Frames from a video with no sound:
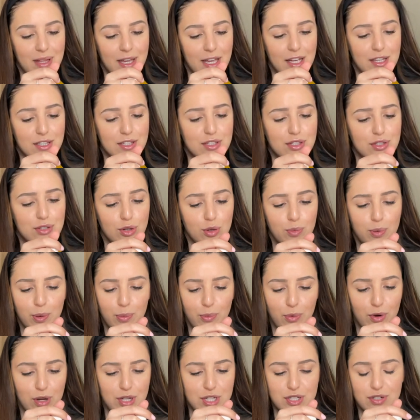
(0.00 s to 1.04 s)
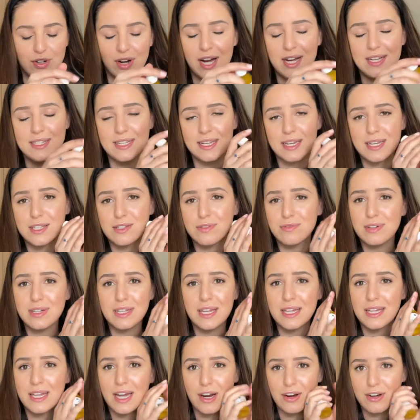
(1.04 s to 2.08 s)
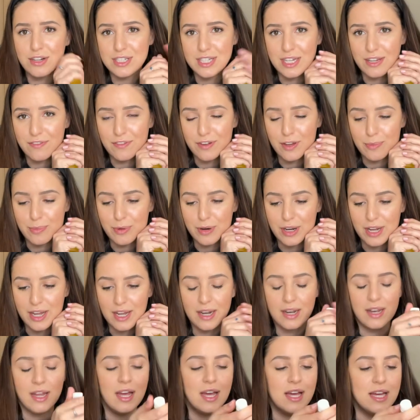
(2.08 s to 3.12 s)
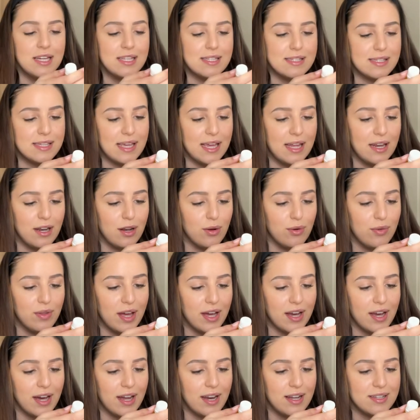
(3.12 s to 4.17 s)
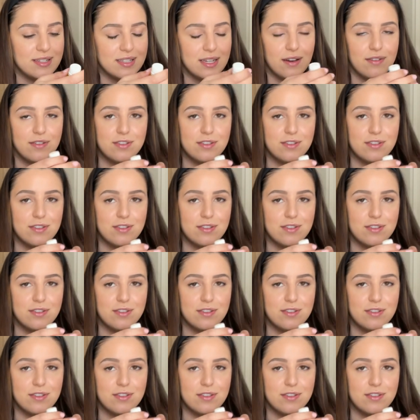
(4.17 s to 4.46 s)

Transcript: It's super moisturizing. It's really nourishing for your body and skin and all that kind of stuff.